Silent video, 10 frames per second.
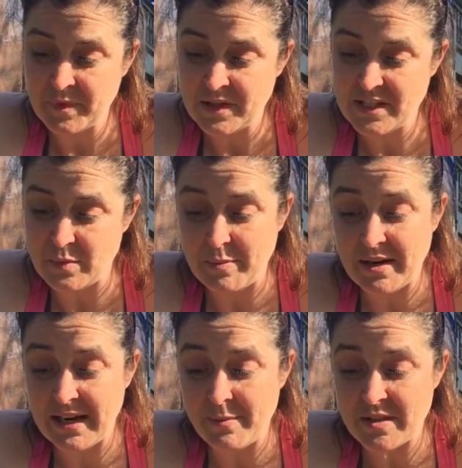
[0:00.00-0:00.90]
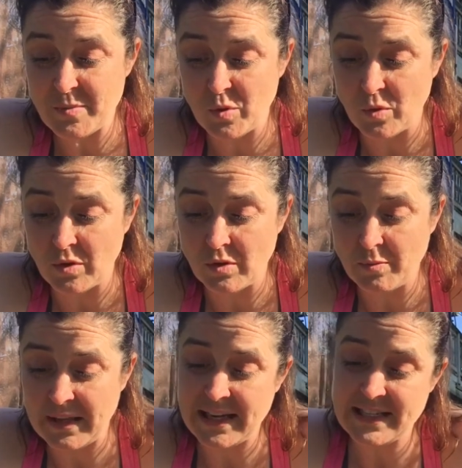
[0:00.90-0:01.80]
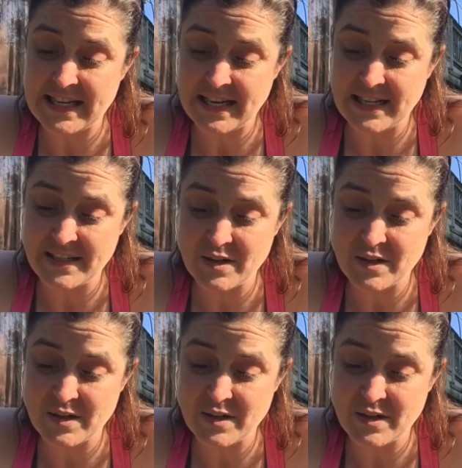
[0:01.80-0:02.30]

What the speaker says: swimming in Amy's pool, playing tennis,